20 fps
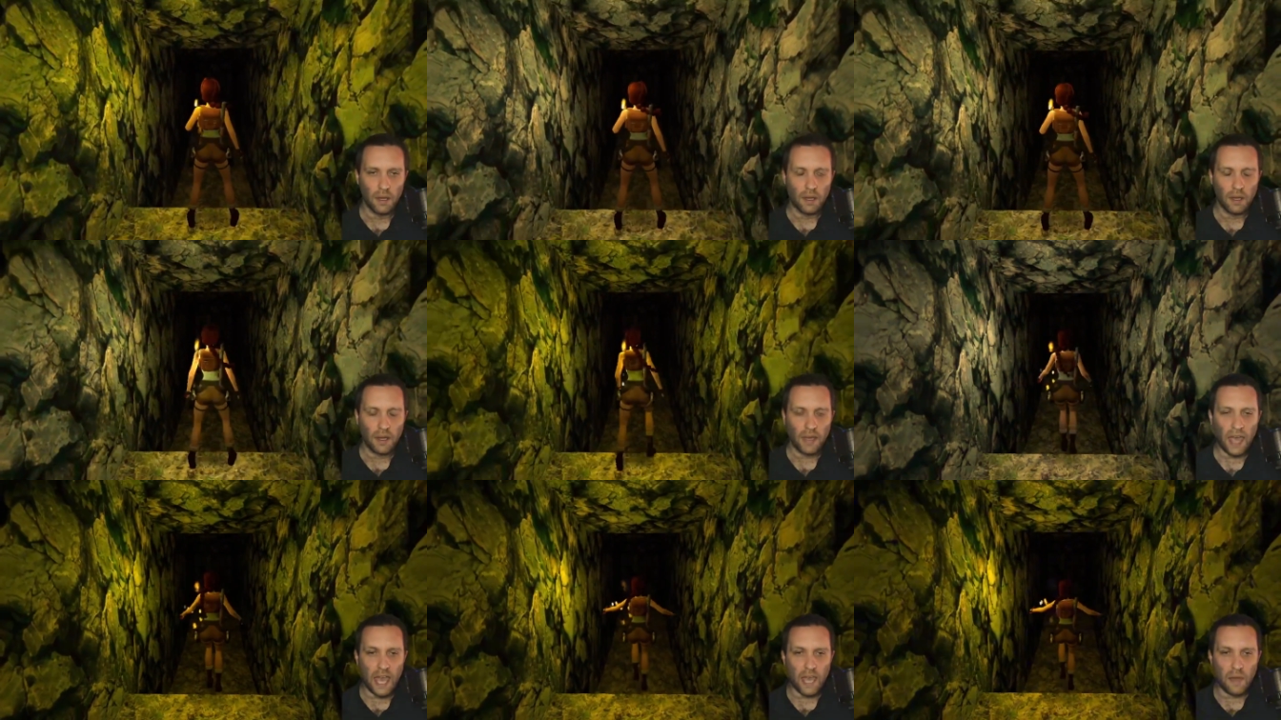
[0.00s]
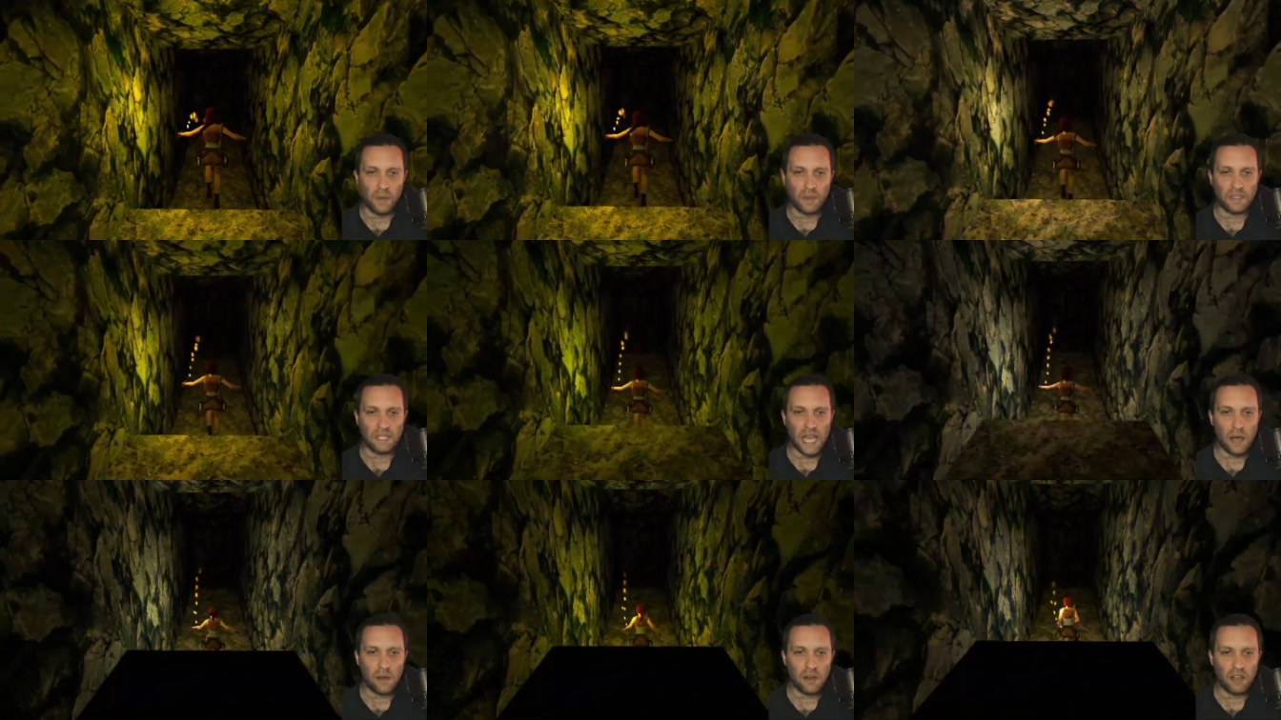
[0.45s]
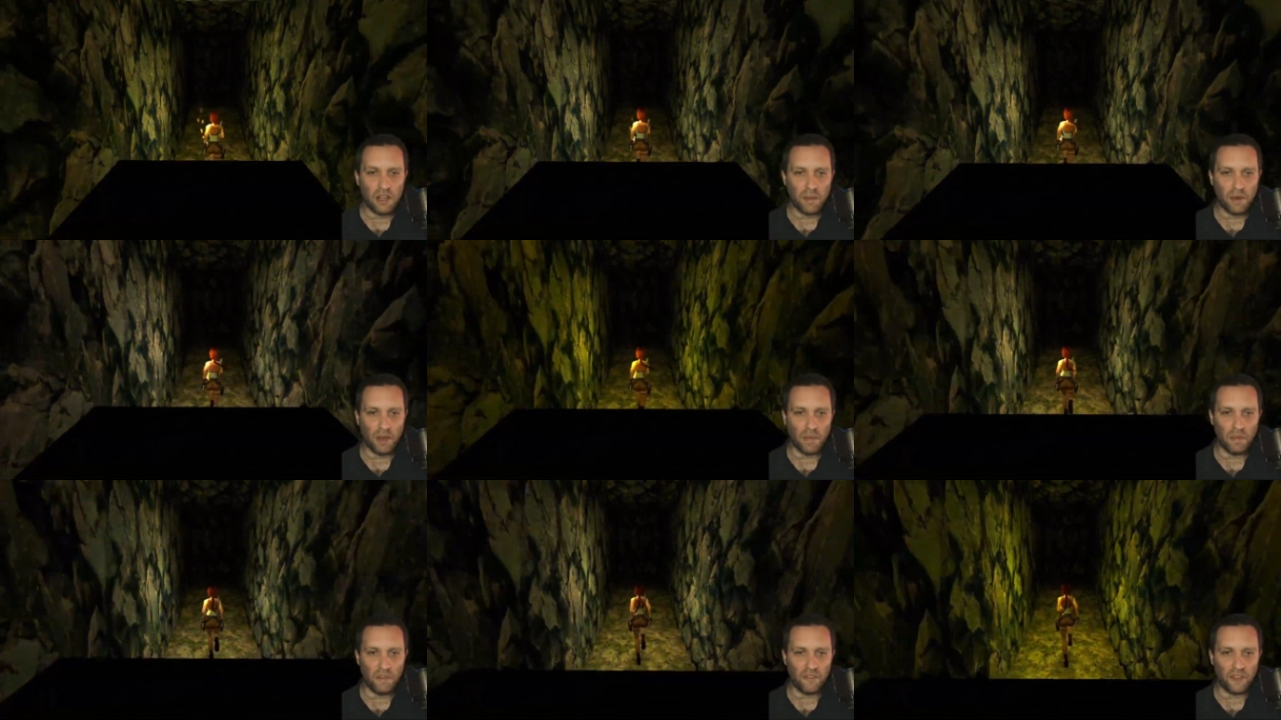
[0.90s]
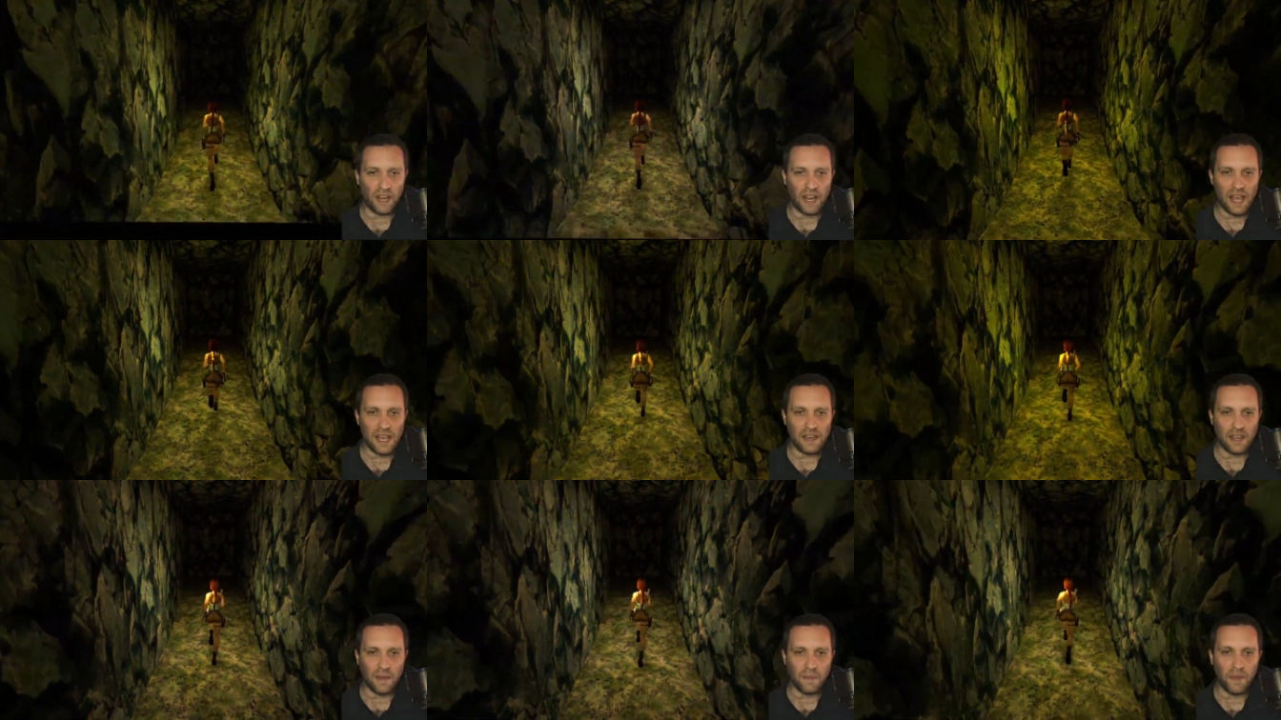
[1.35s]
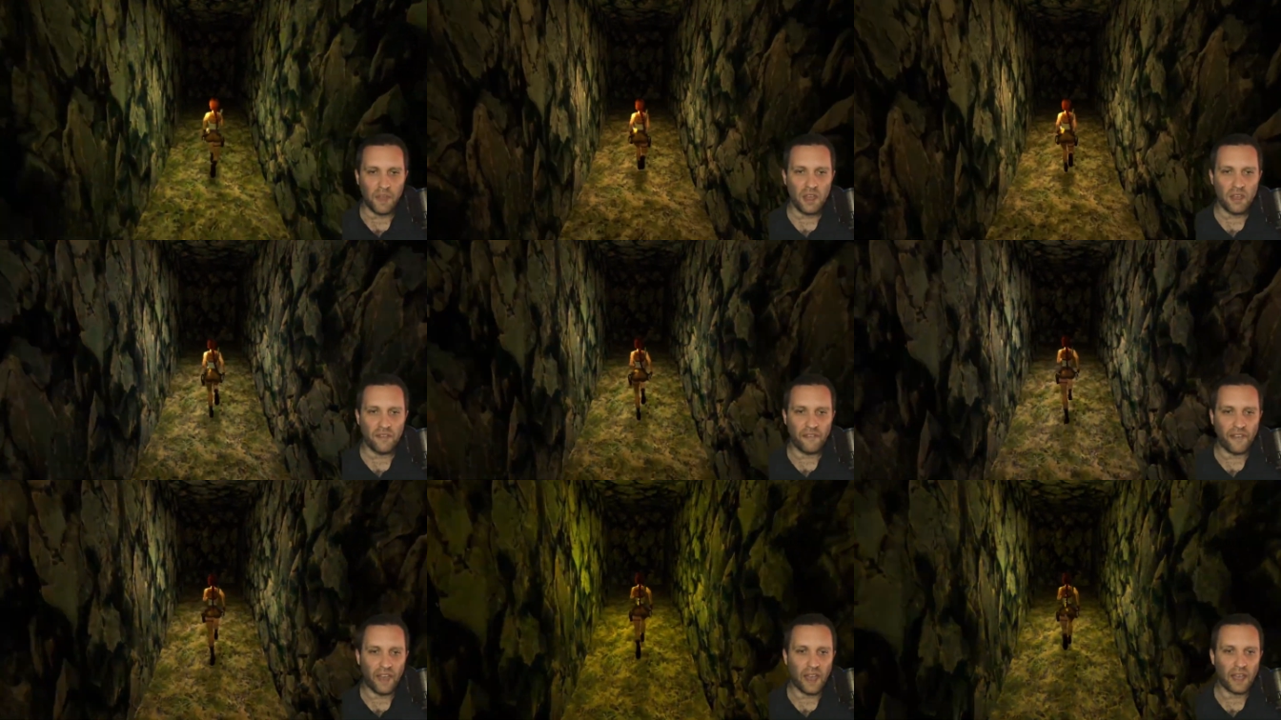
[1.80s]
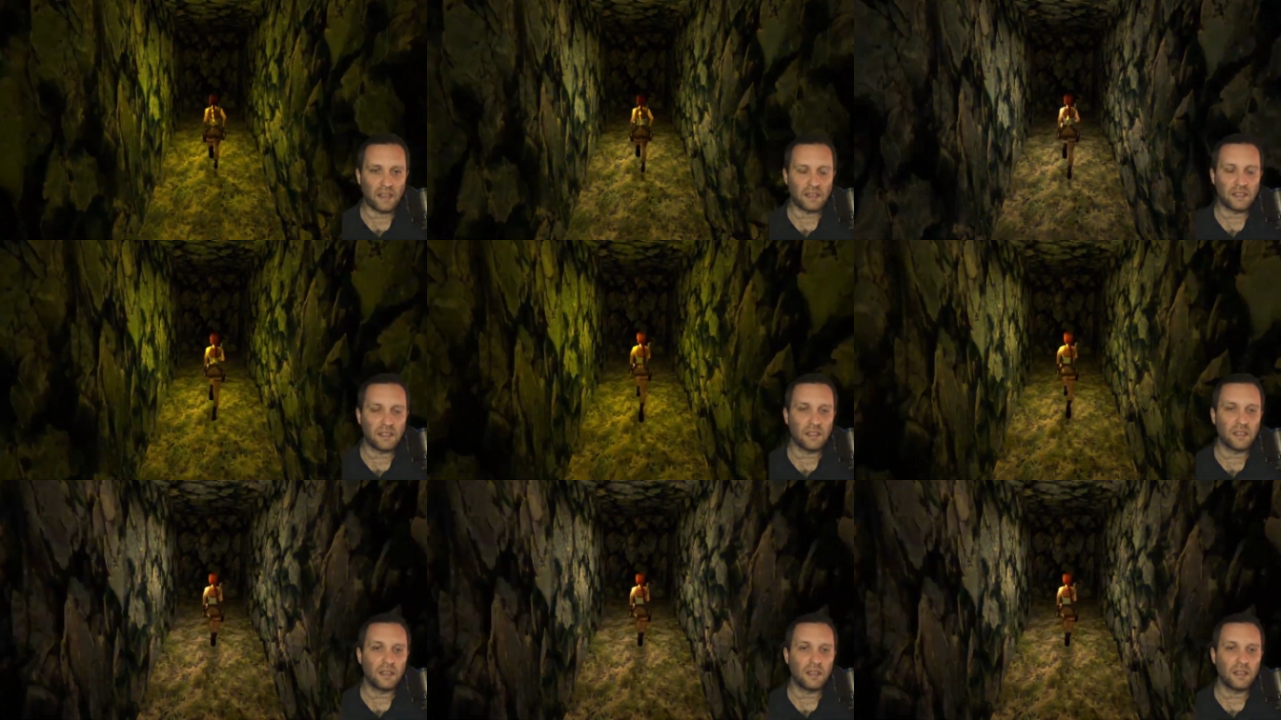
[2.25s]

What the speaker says: Okay, we're down at the bottom of the ladder. Perfect.